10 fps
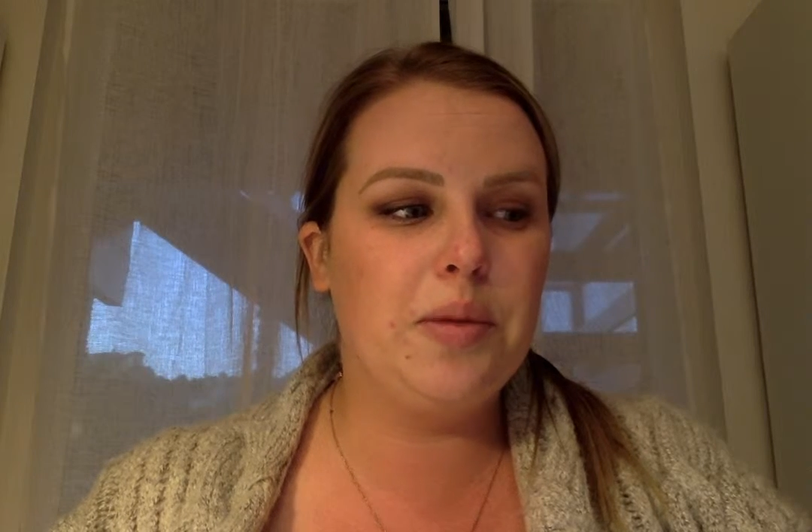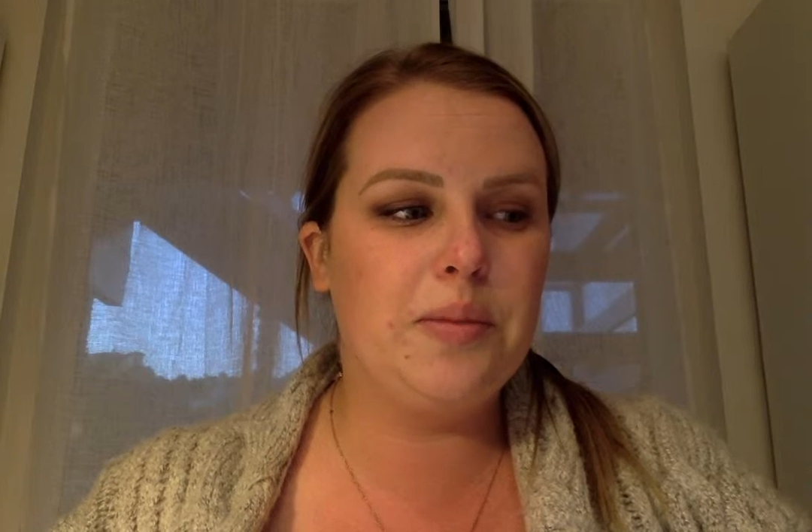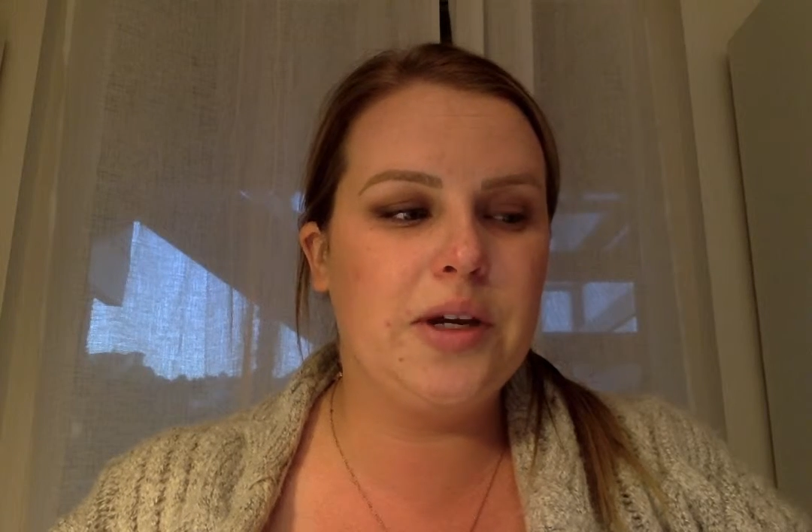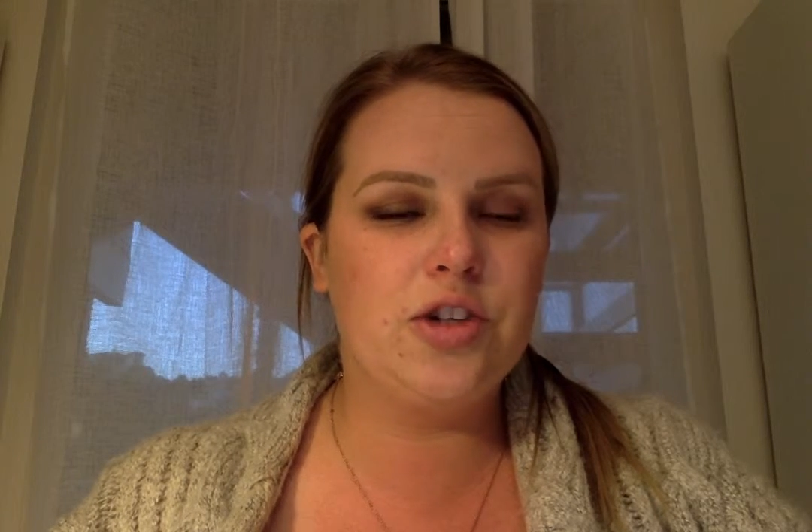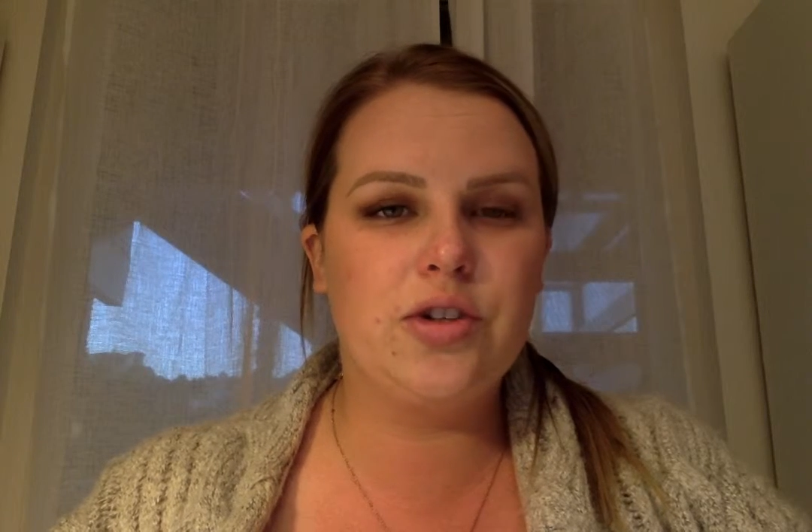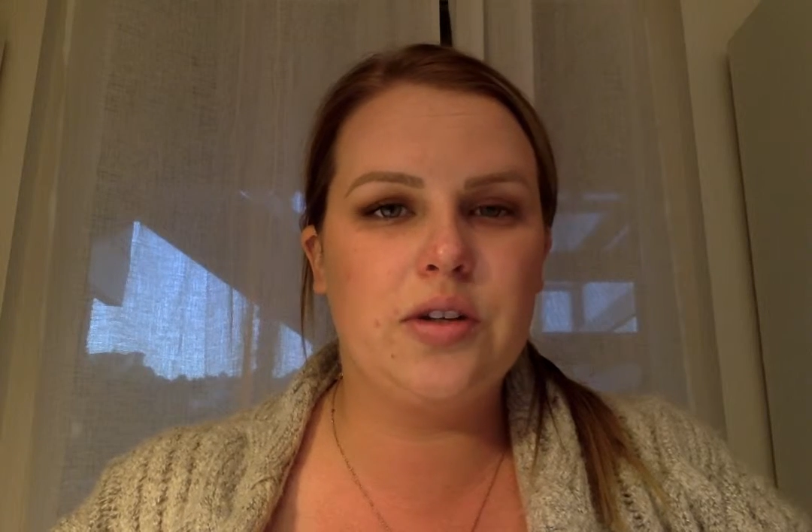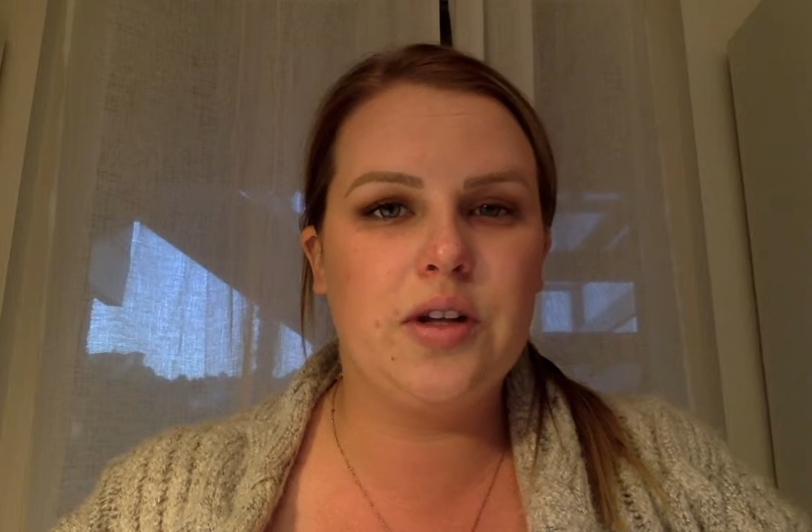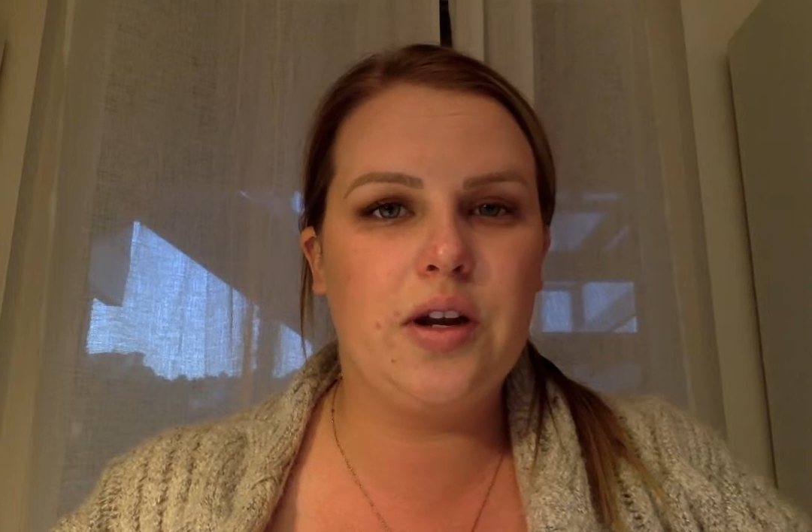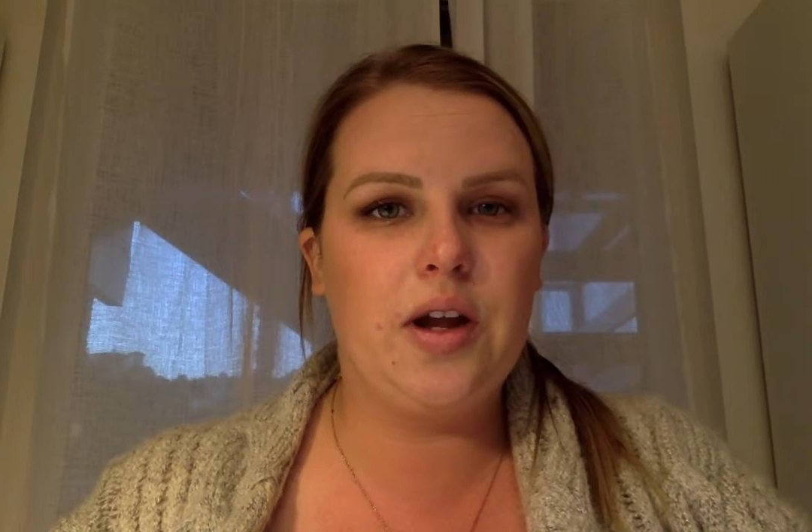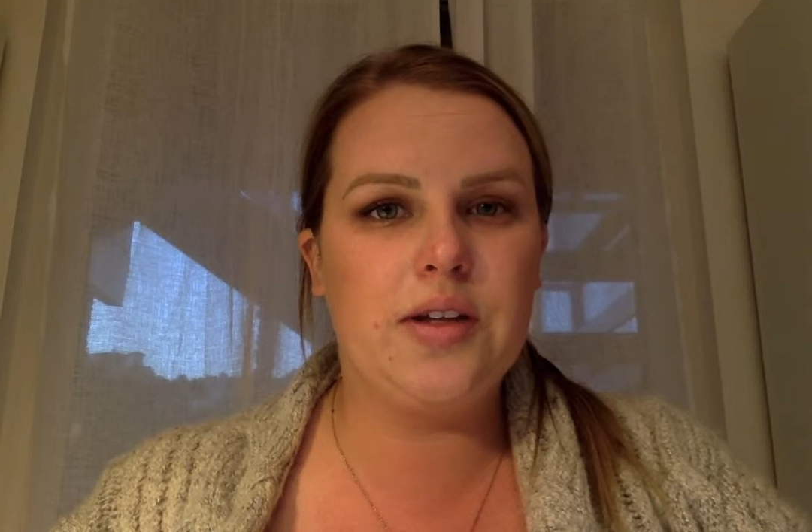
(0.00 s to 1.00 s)
but make sure
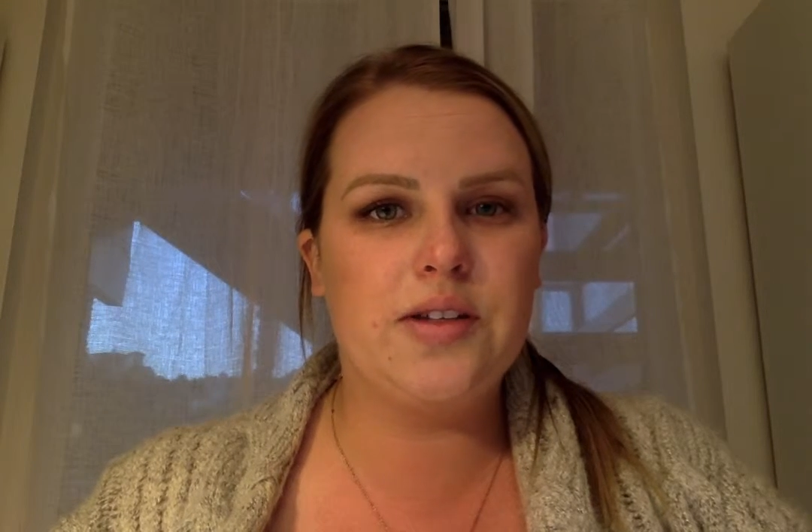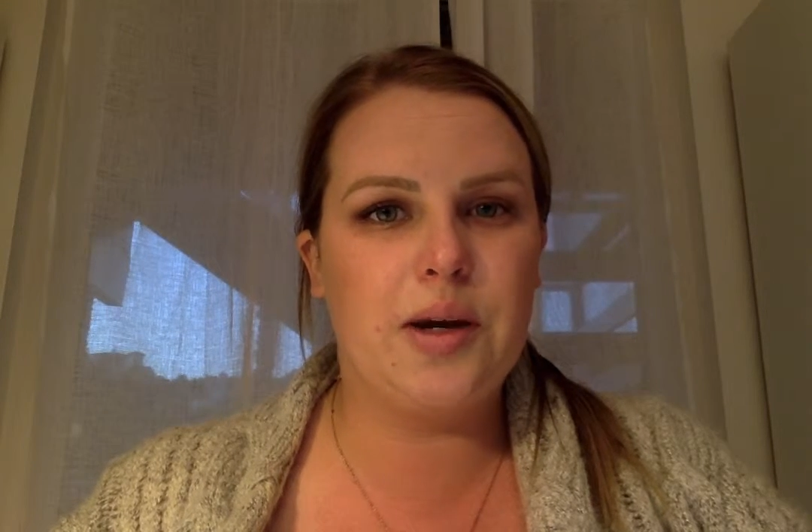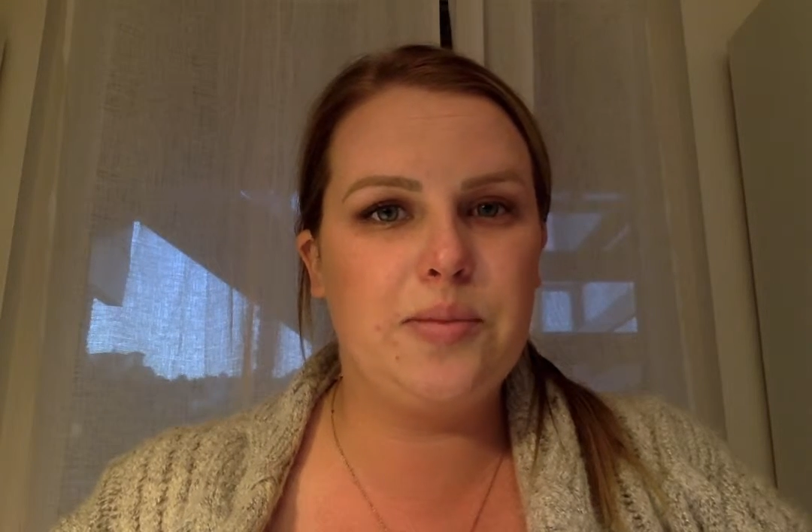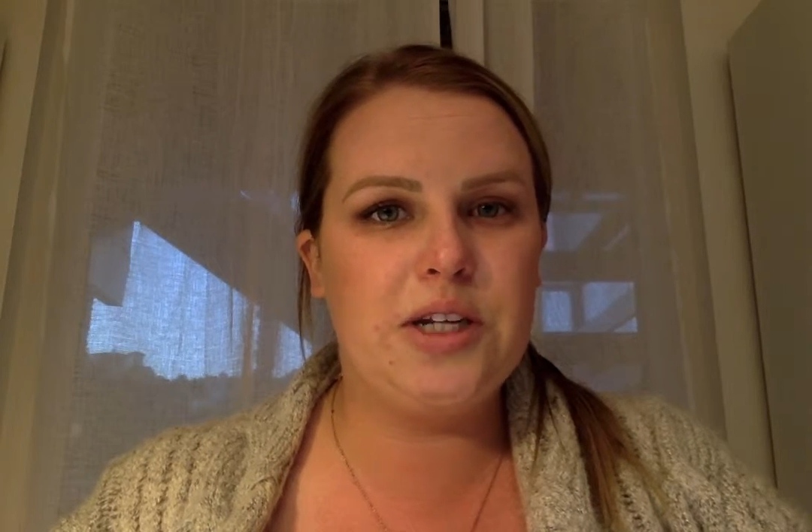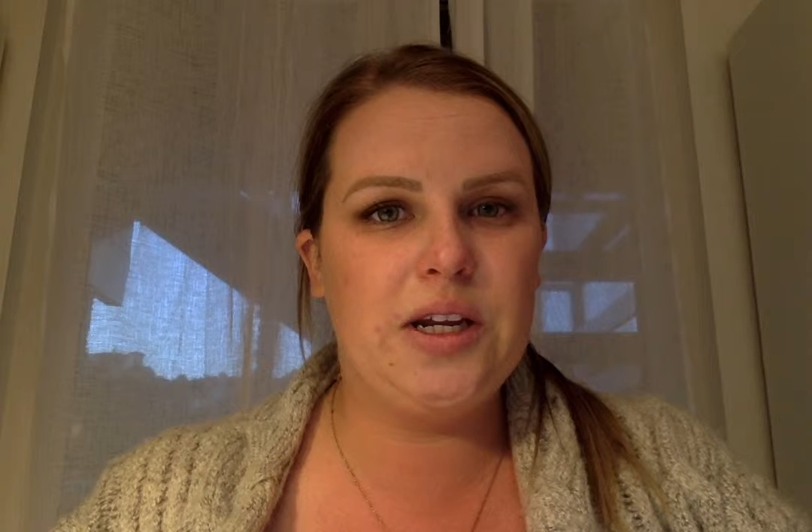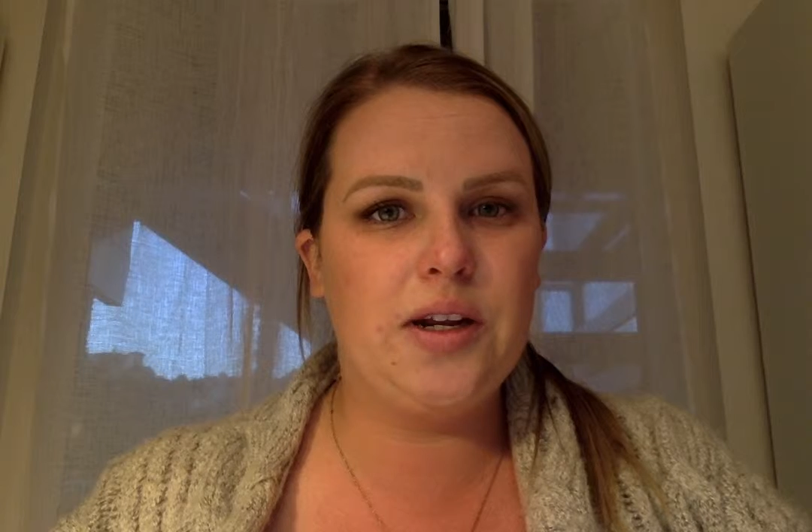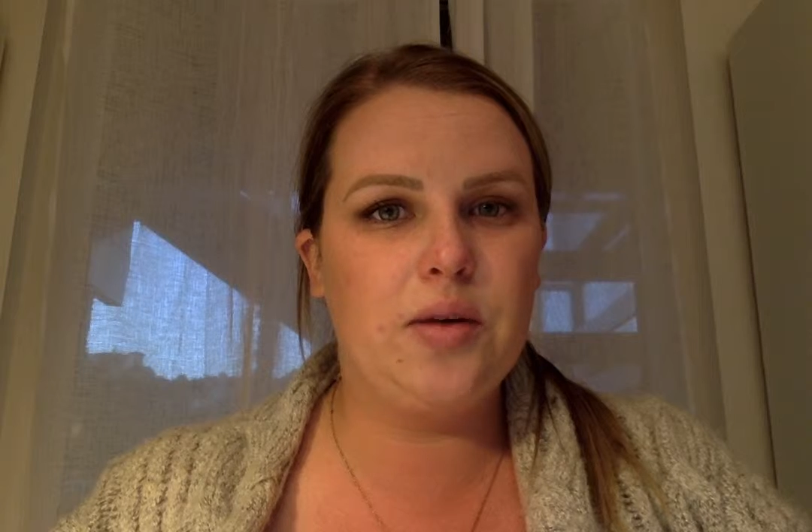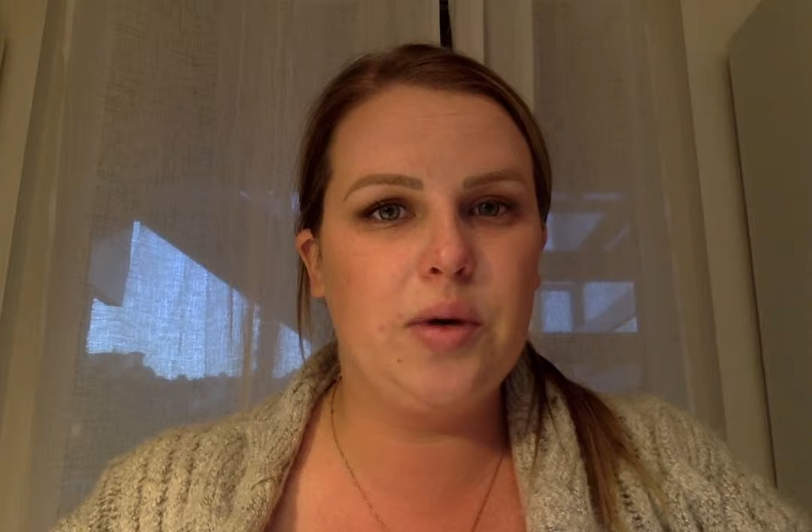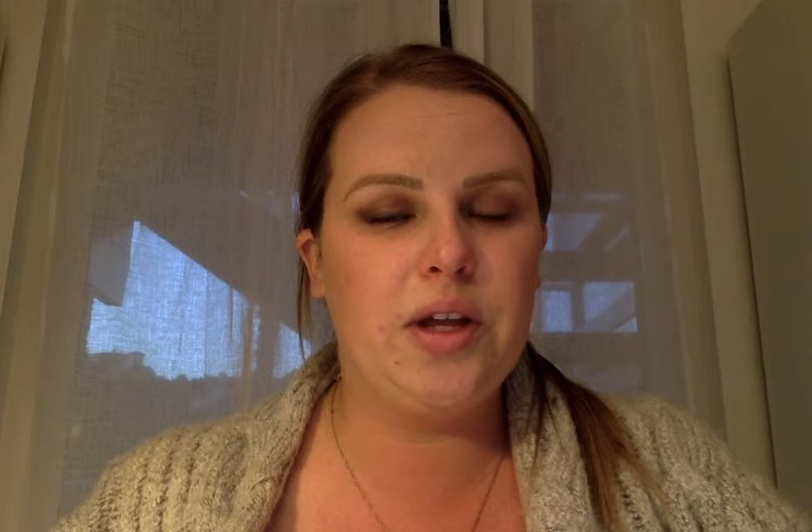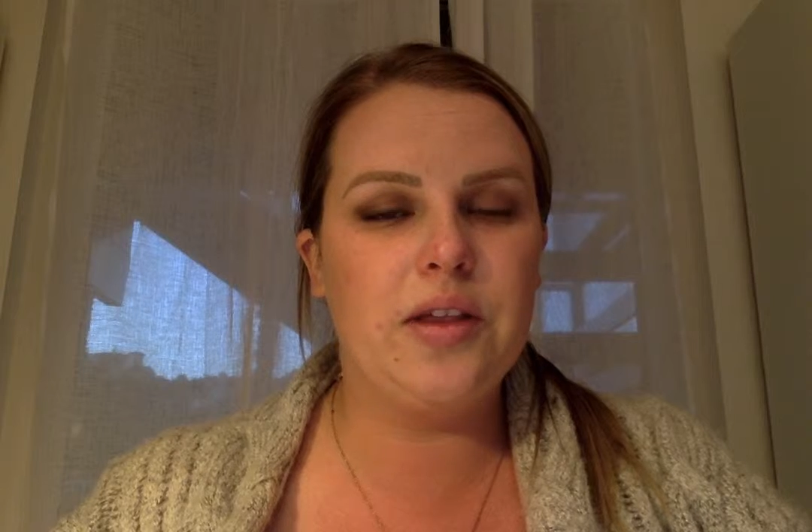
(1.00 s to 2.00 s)
that it's
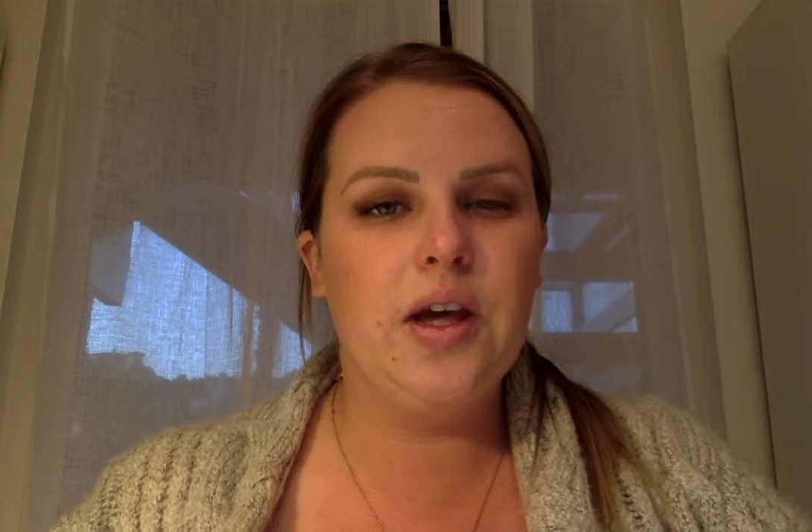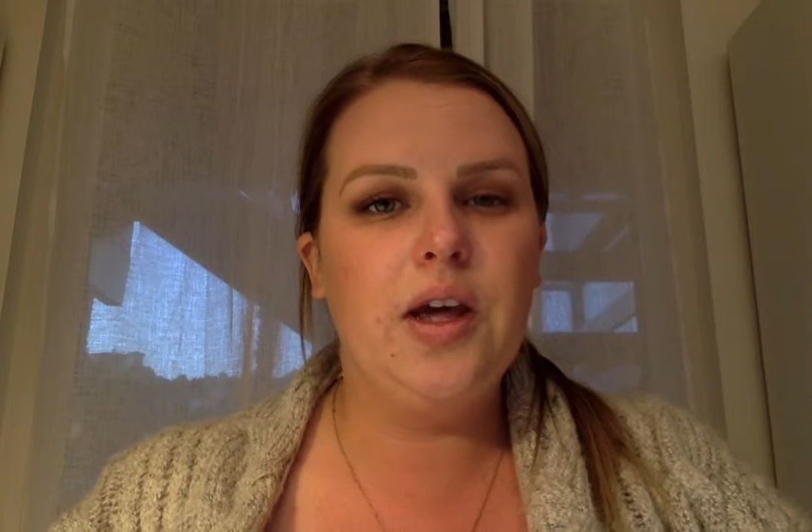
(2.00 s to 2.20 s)
updated with